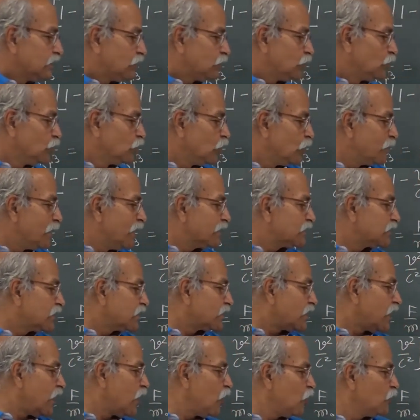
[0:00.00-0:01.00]
No matter
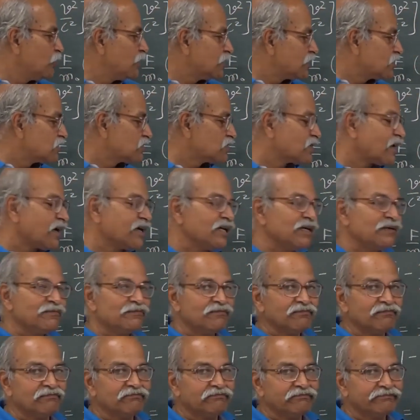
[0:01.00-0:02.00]
how much
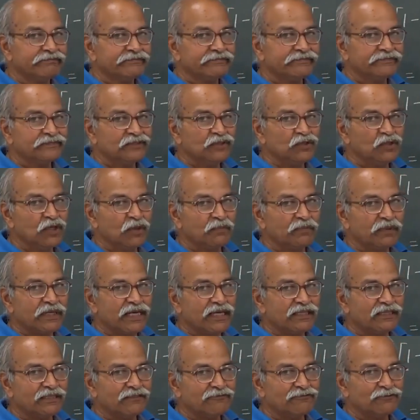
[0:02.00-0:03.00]
time you
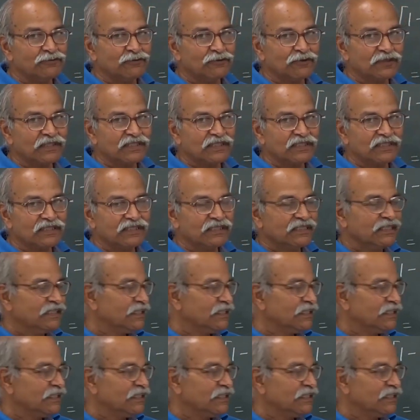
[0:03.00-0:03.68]
apply the force,